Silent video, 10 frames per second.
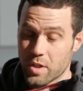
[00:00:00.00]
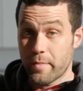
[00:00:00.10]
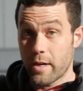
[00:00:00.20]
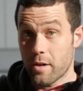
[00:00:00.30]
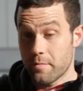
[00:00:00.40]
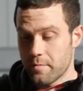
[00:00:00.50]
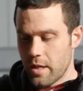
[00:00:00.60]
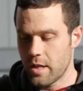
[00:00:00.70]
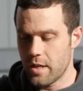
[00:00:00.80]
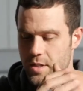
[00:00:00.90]
better.
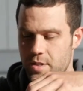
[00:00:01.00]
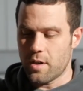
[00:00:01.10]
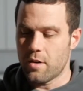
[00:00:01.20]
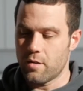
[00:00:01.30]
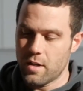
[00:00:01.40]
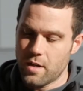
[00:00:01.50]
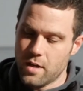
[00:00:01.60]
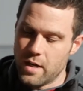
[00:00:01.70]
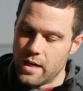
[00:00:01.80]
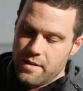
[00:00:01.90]
So
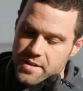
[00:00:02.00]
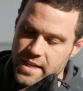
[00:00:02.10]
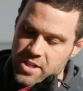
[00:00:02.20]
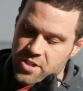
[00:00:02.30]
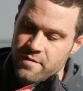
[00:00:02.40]
the tension